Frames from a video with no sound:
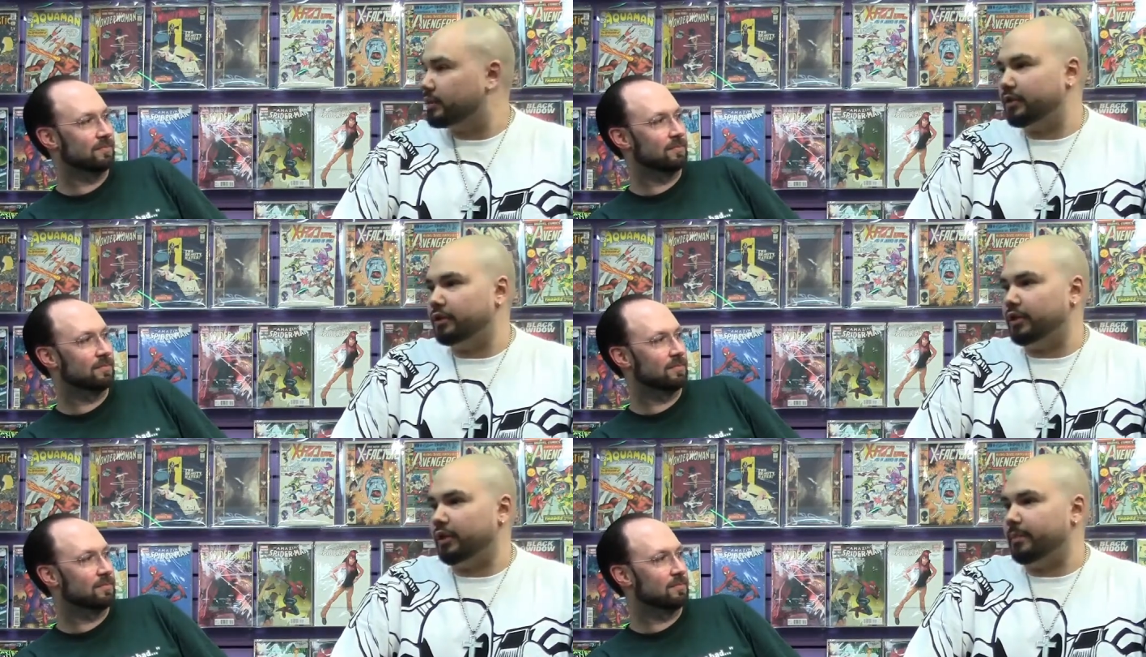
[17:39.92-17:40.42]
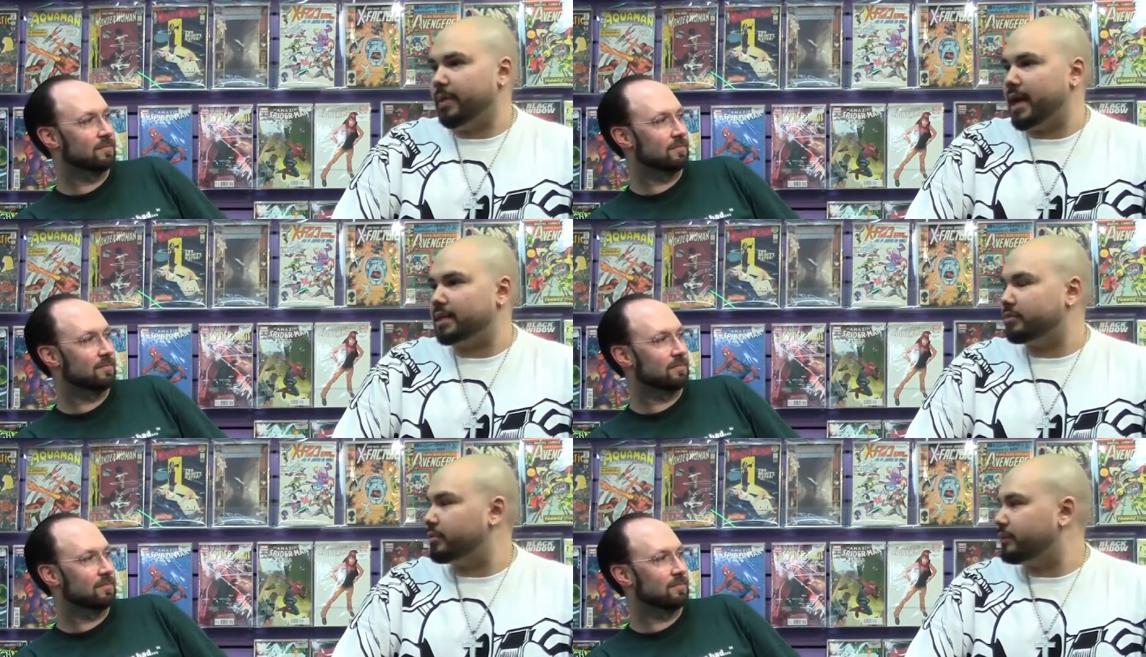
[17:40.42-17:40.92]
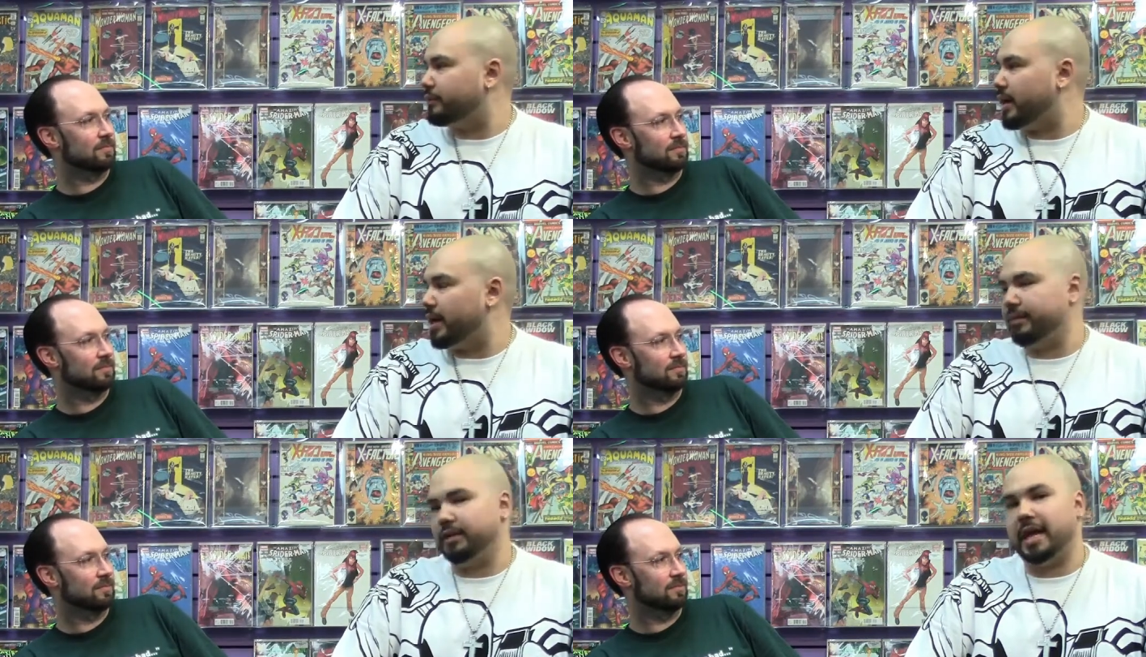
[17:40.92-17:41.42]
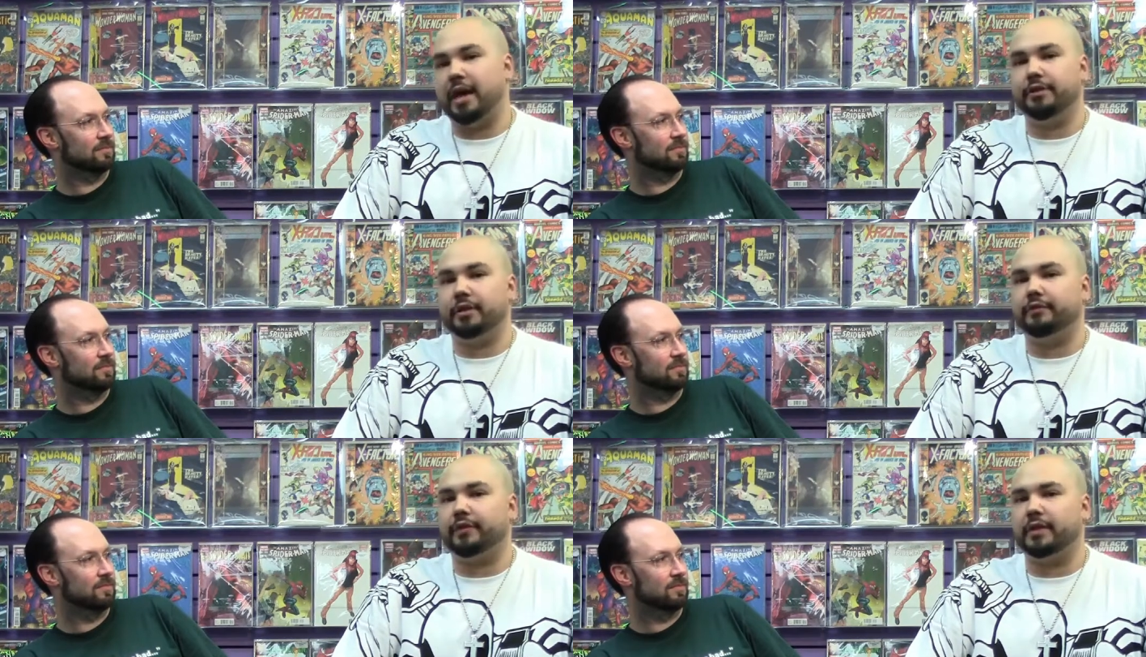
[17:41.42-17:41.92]
Speaker 1: They're impossible to find. I mean, now
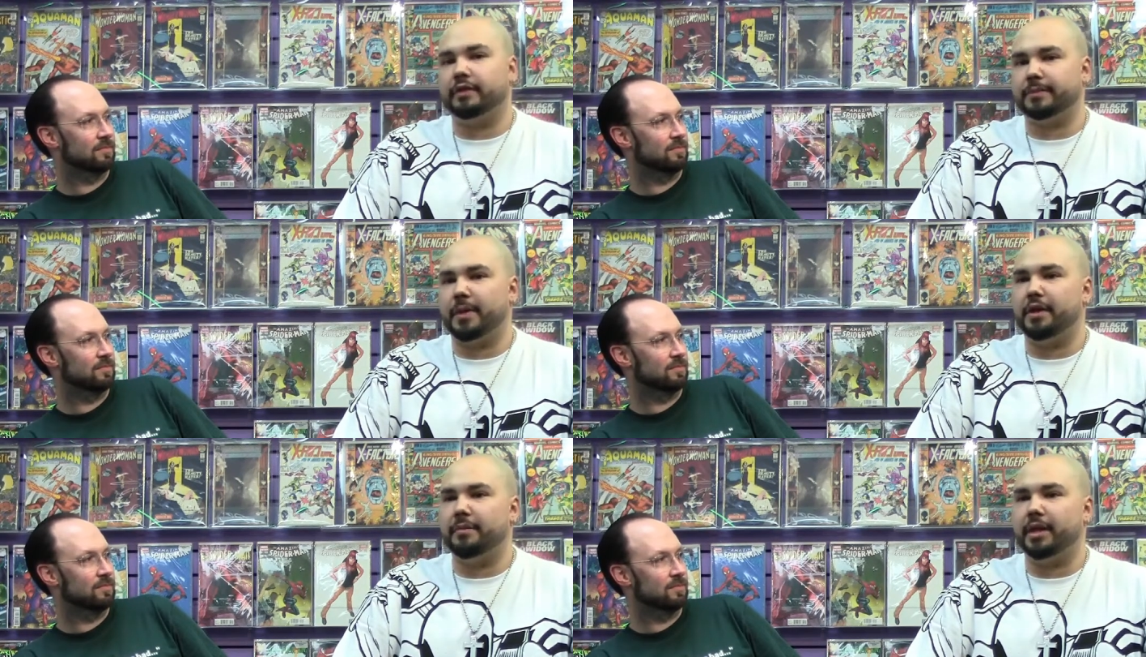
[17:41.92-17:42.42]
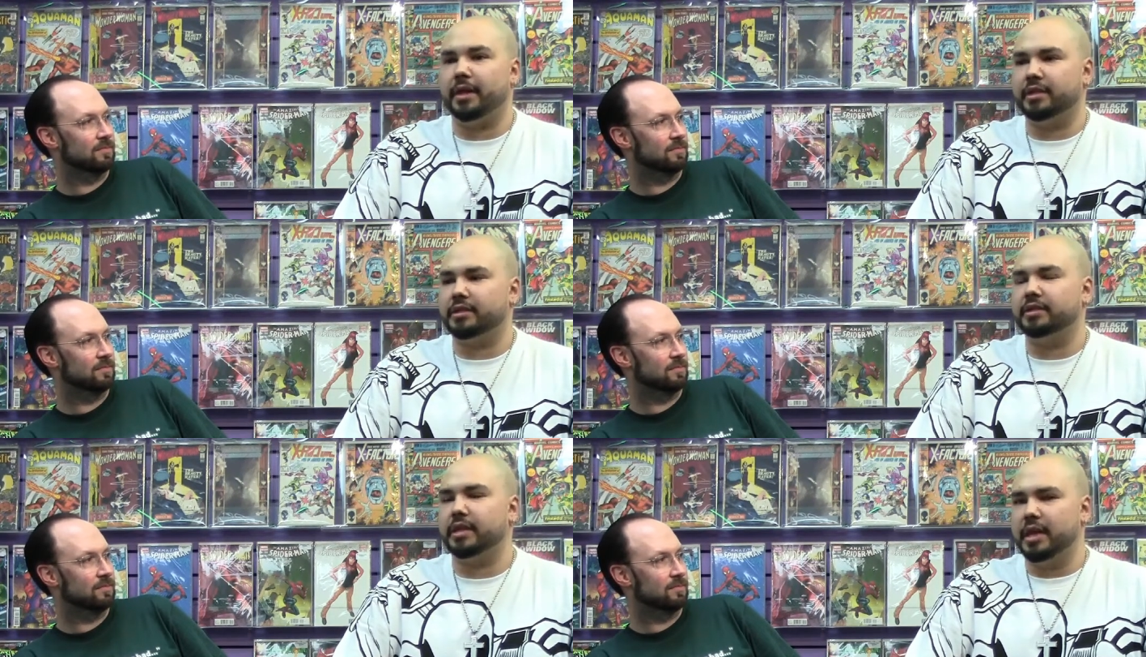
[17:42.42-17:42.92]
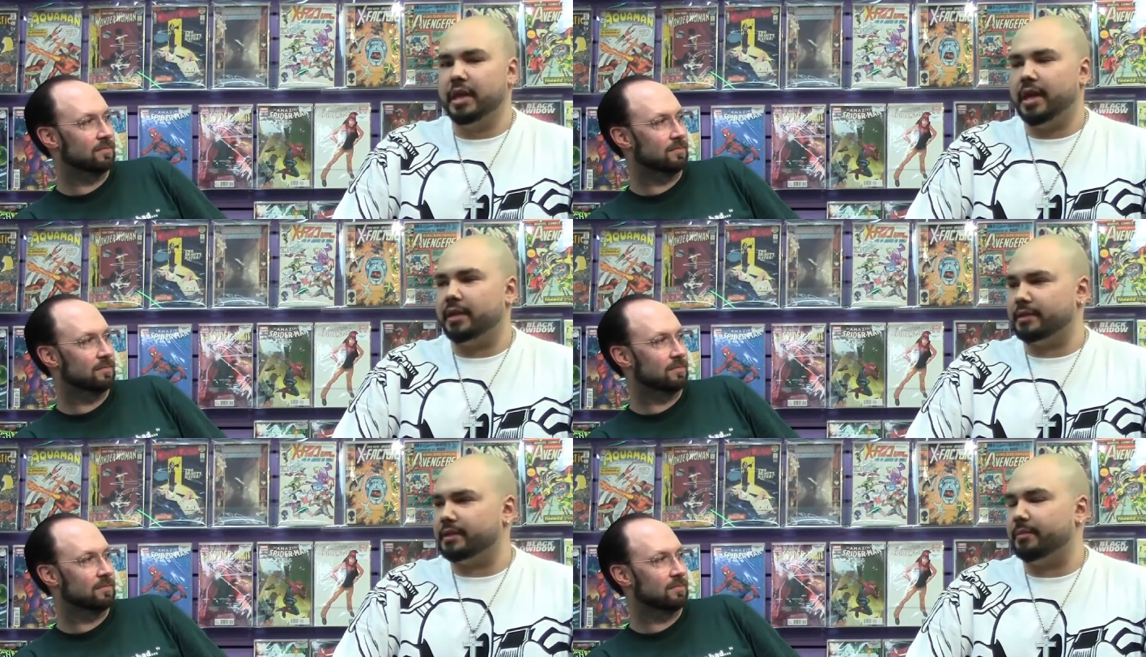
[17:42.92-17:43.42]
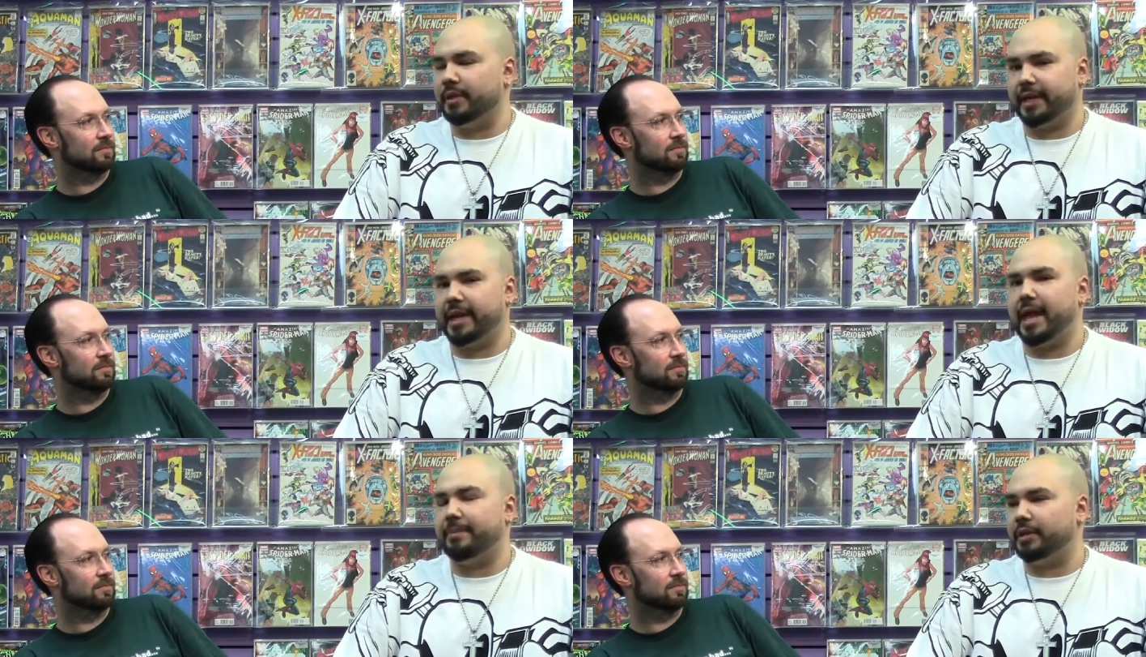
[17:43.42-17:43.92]
you can find the Spider-Man Legends and some of the
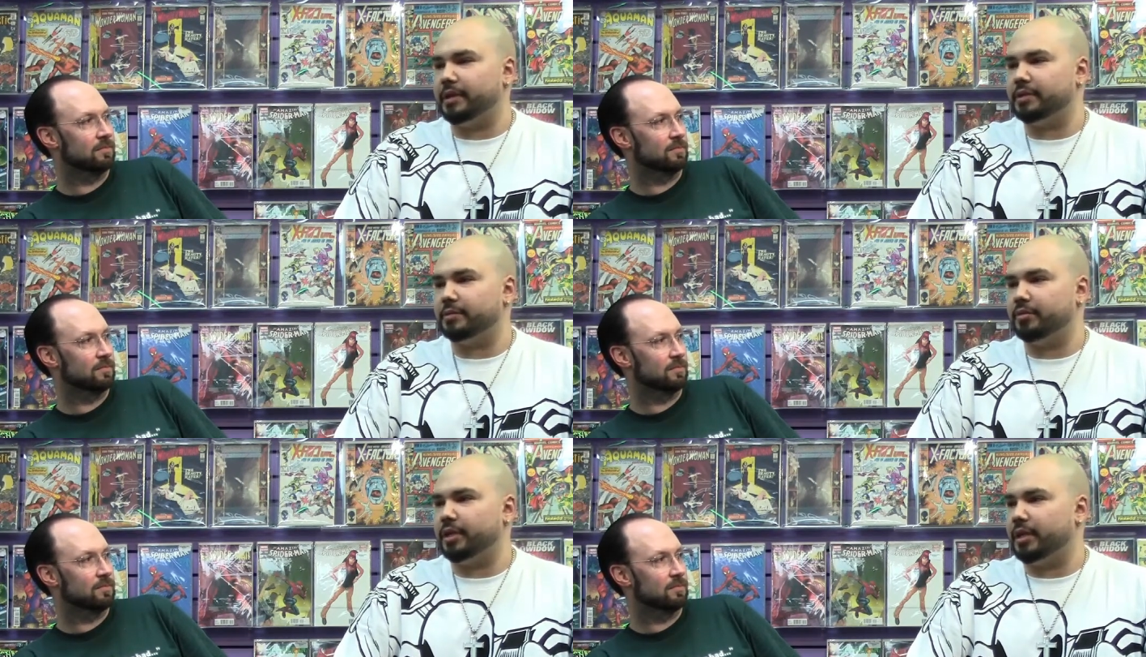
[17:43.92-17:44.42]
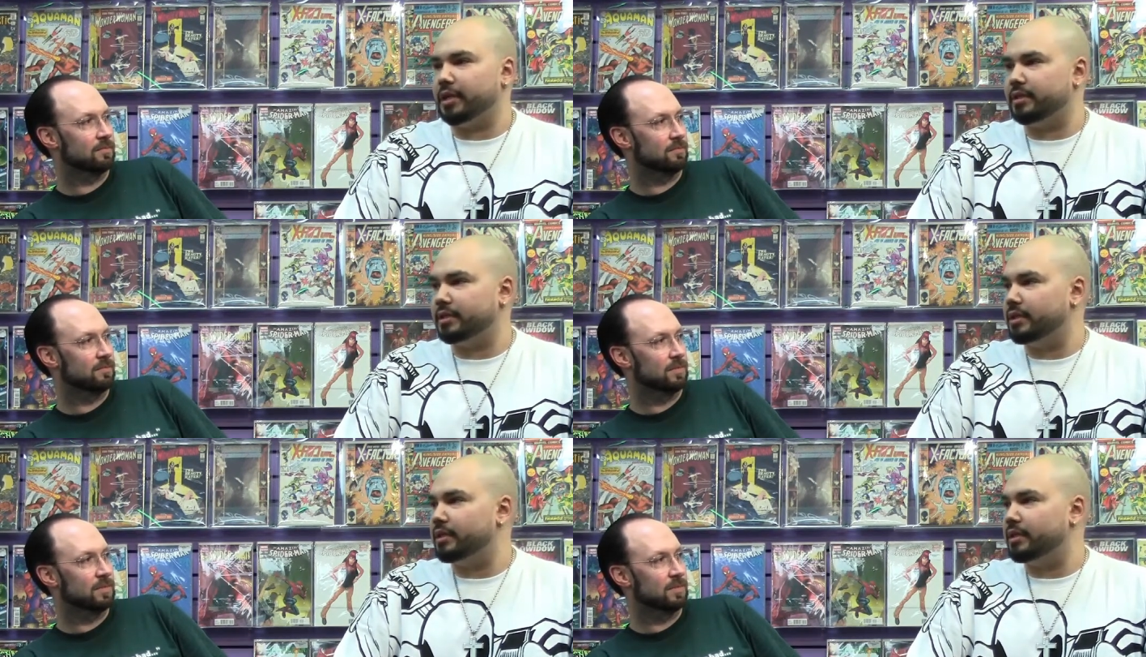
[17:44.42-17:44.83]
Cap Legends pretty easy.